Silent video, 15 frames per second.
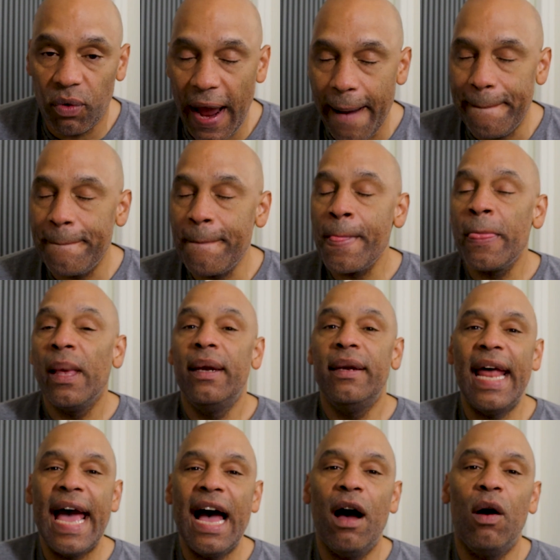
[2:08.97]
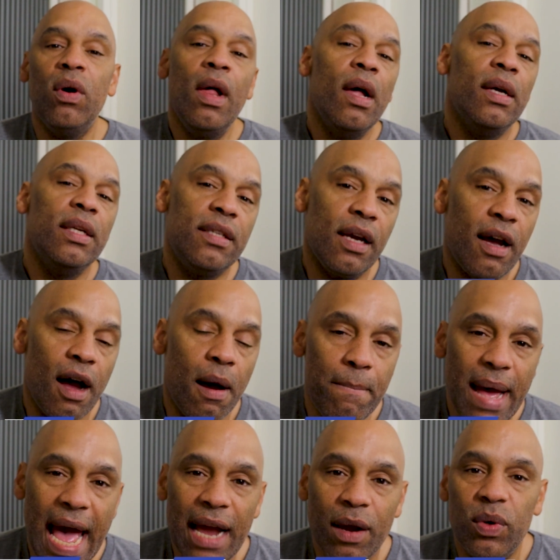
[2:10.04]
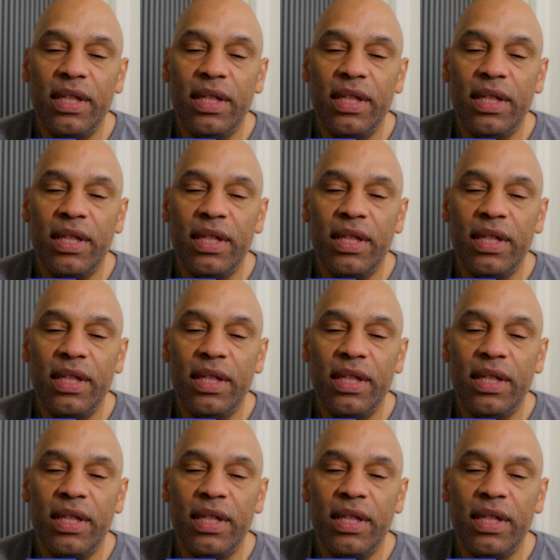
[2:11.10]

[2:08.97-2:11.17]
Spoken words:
Right now, to come back